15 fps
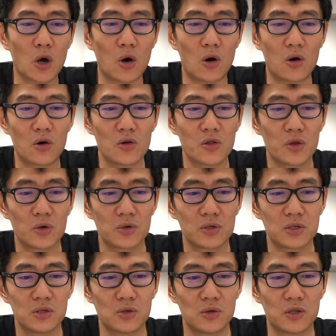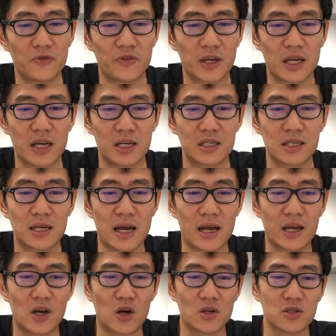all those notification
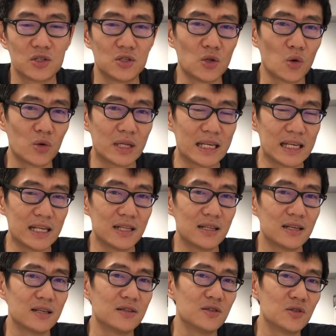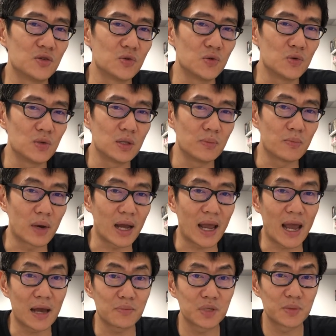icons don't eat into my
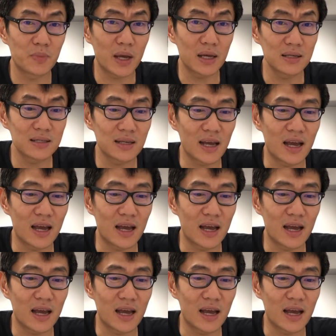app space,